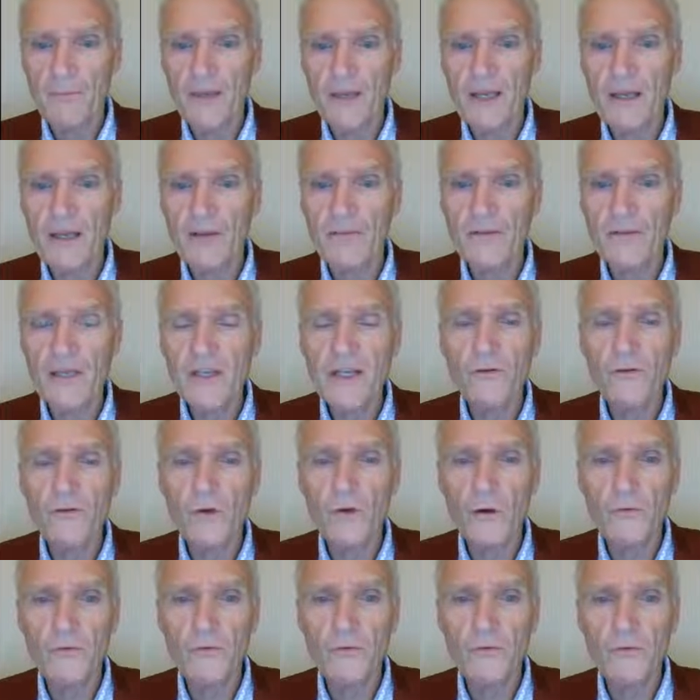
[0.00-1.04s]
Because
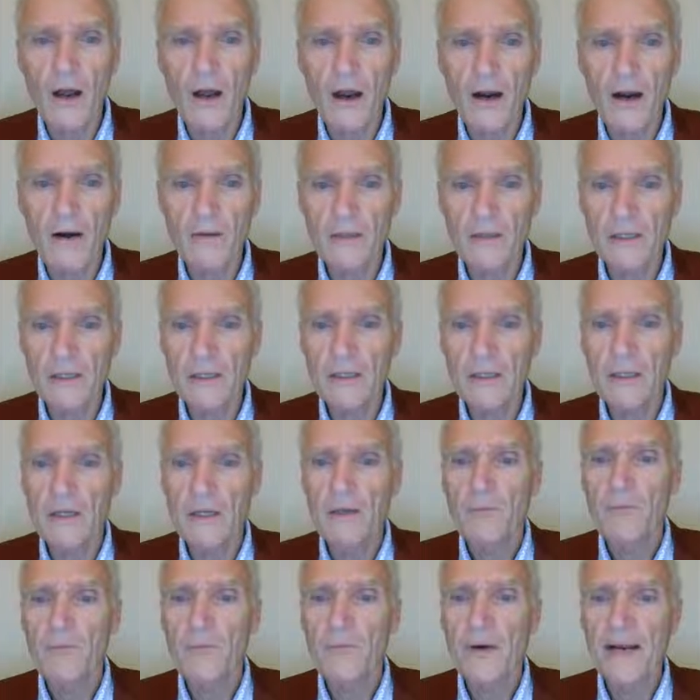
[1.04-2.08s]
ketones are the
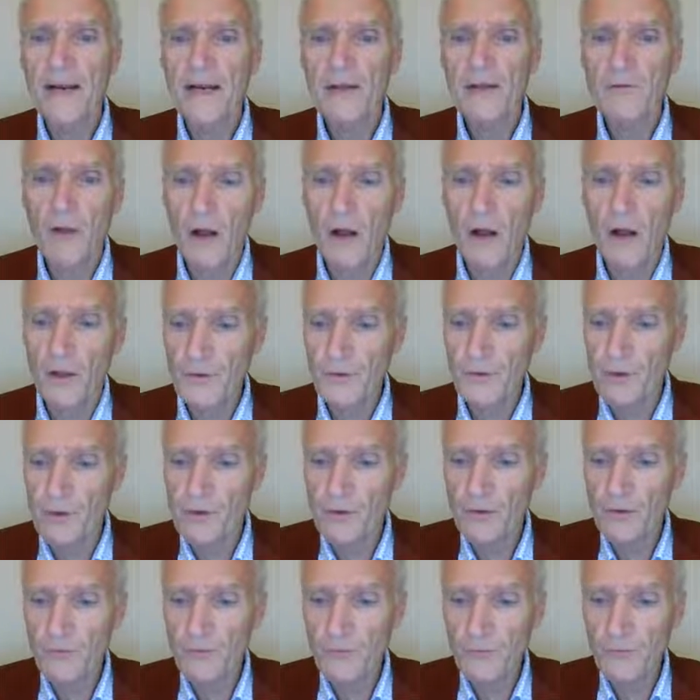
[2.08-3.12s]
brain's
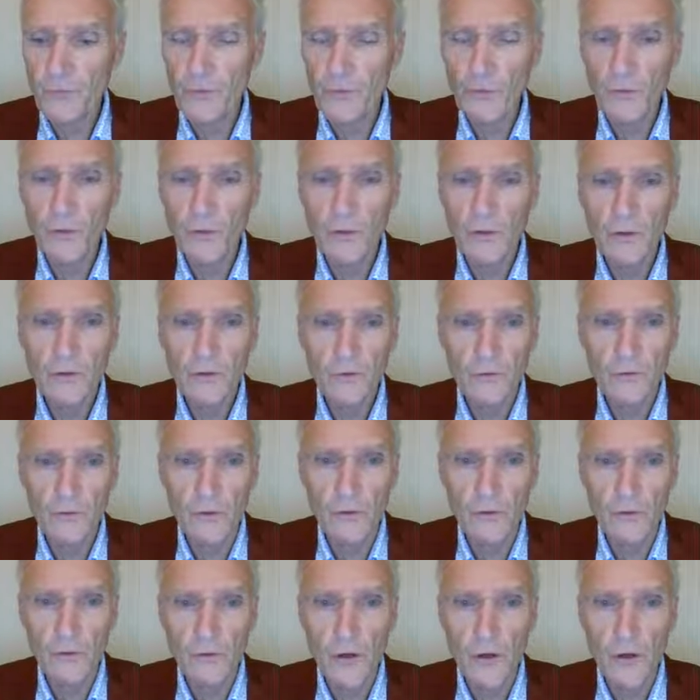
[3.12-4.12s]
alternative fuel to